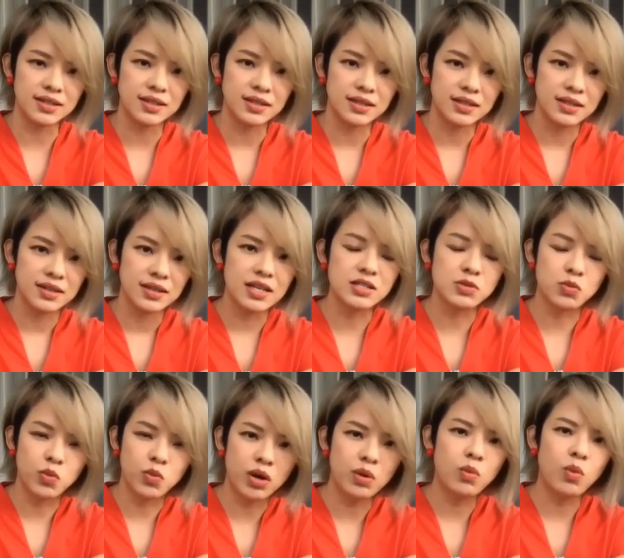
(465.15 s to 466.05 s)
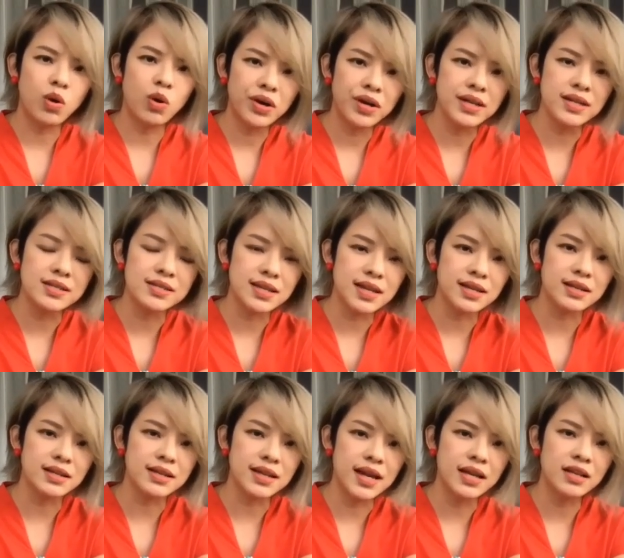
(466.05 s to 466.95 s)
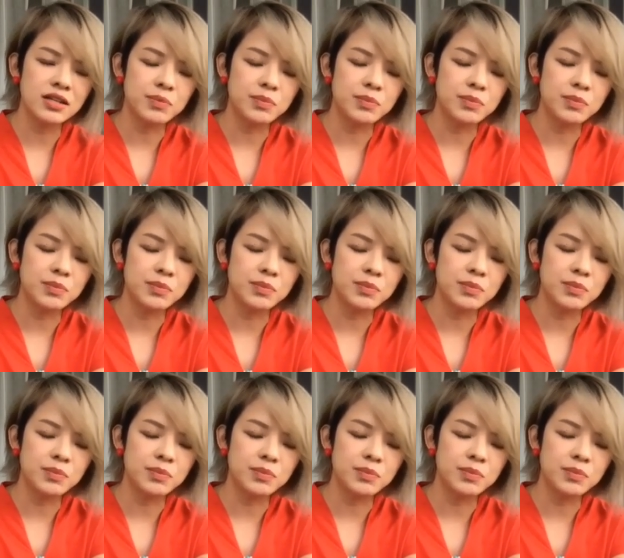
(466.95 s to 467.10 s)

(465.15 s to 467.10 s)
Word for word: Right. It's, but what is at the end the